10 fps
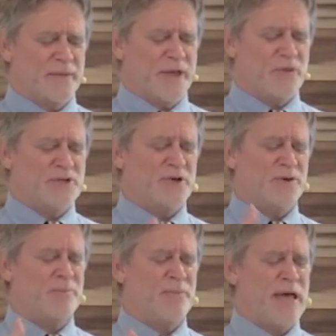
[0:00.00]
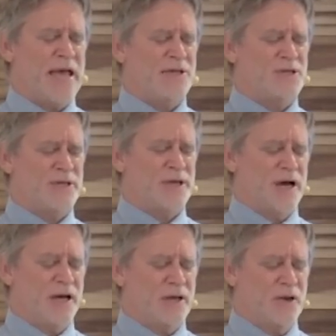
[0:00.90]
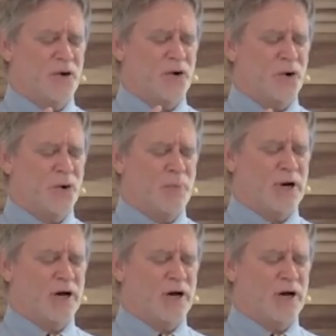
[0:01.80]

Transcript: I want you to imagine a globe